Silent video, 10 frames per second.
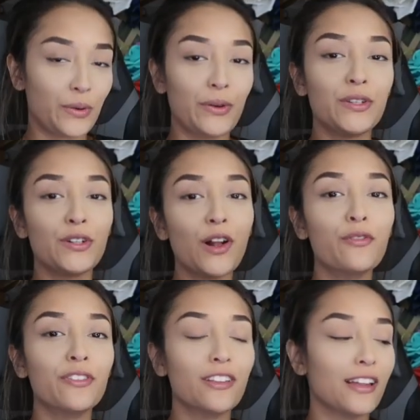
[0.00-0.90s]
we always start off
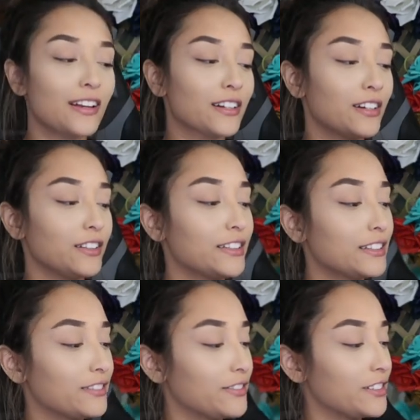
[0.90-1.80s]
with a lighter
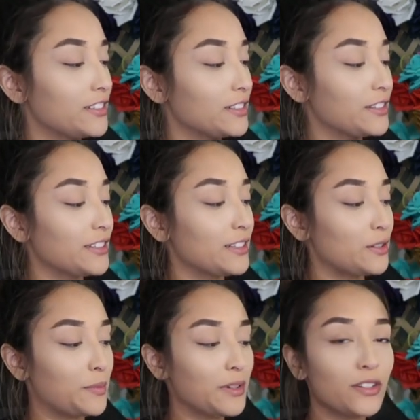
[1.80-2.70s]
color for the crease.
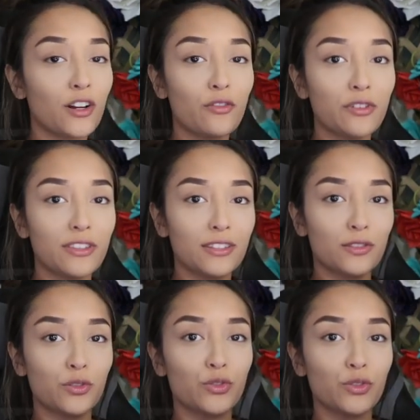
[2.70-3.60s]
So I'm going to start off with this
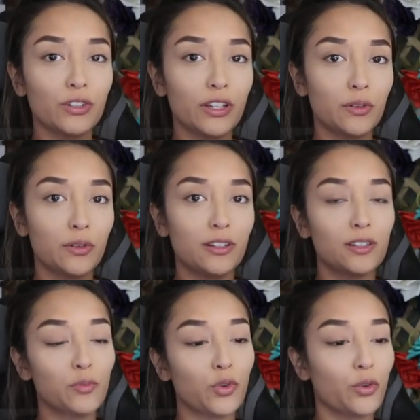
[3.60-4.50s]
neutral looking one,
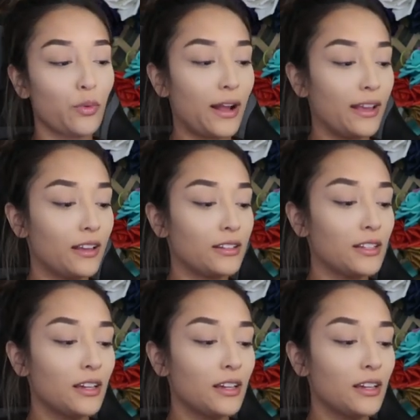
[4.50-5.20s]
it's more white,